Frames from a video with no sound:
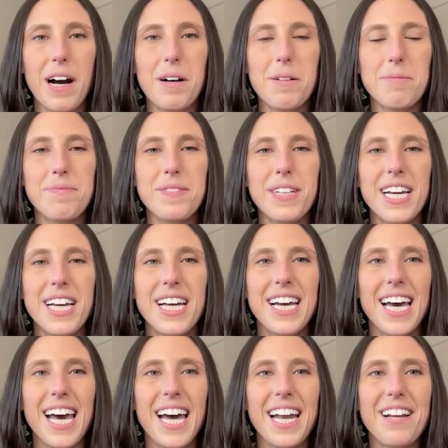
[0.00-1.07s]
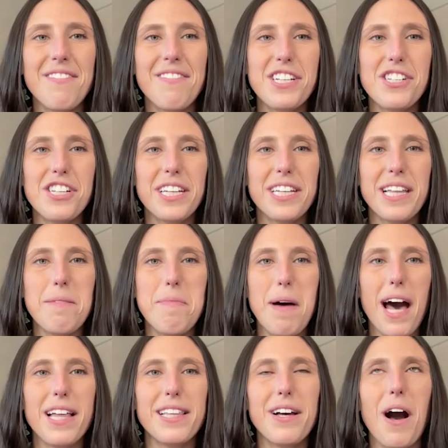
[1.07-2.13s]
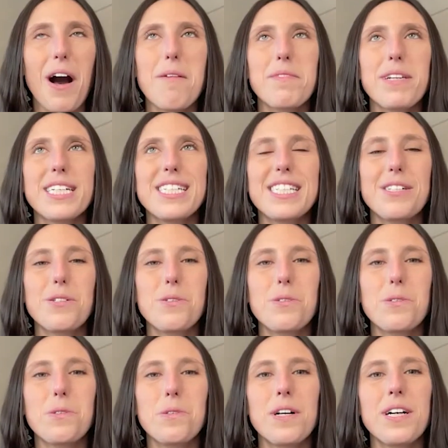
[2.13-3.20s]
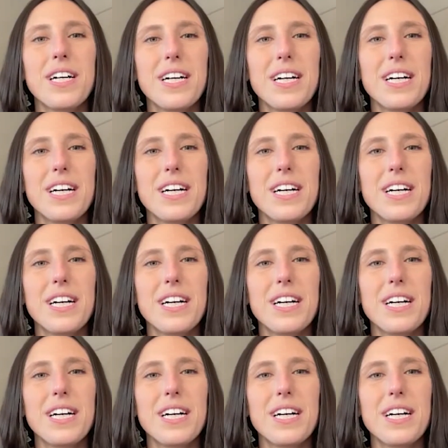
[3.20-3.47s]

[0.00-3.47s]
And eventually that path got me to